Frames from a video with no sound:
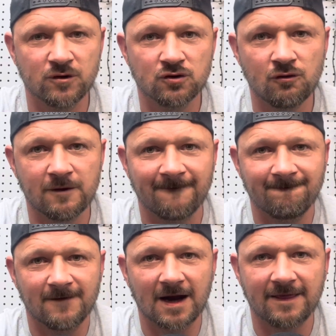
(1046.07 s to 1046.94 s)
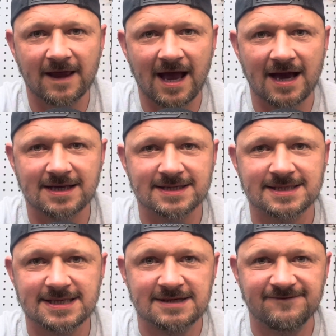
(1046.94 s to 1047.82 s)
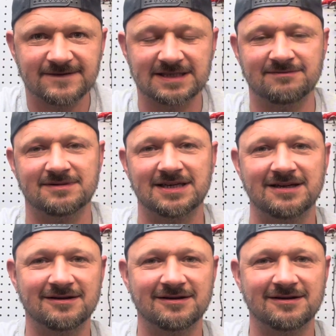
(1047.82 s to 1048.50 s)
Sort the thing out yourself then, mate.